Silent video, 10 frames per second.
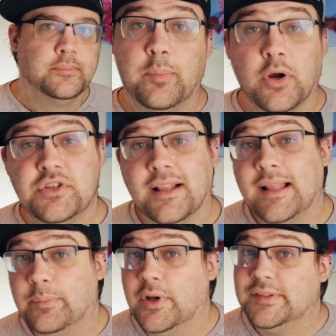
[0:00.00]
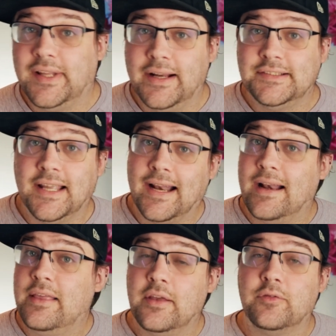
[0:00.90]
The approach that Leptos takes to get
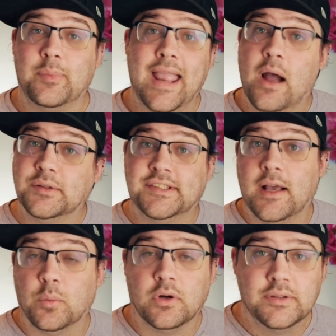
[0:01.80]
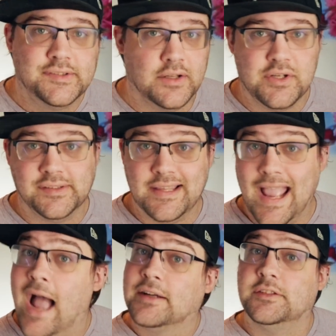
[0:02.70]
anything from the outside world, such as the